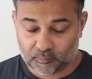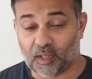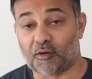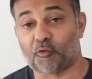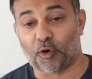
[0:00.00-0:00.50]

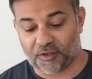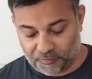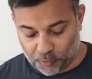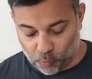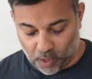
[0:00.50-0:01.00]
And of course,
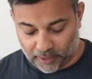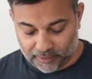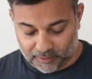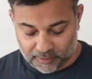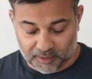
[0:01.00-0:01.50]
if you
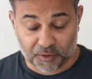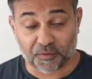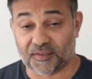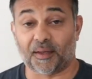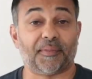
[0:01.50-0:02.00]
wanted to
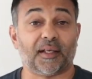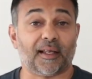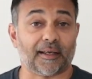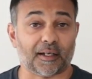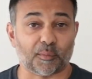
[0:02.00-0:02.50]
use something
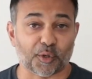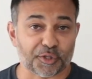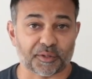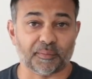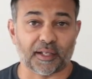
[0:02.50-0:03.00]
like an
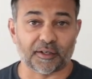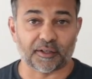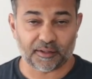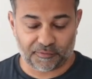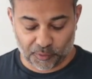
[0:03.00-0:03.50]
immersion
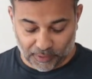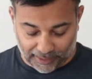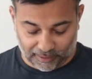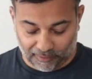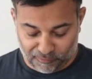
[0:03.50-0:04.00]
blender, if you
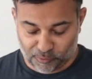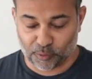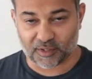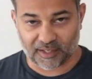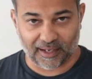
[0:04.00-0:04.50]
like that
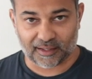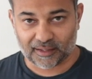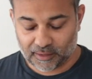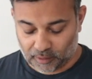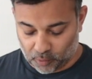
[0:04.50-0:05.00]
fruit to get
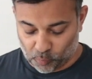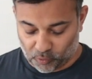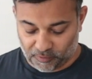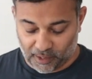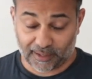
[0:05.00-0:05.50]
a little more
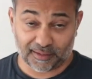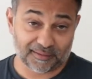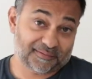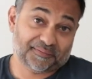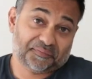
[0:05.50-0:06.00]
fine,
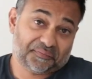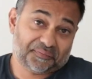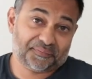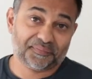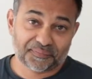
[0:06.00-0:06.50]

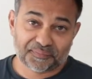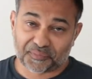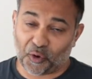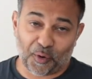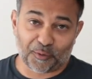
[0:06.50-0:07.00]

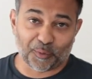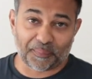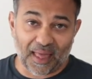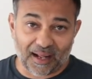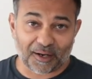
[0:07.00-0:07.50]
go ahead and
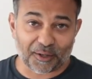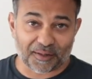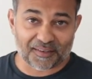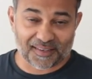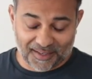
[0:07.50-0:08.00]
whip that out at
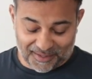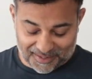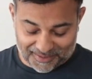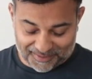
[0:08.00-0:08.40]
this stage.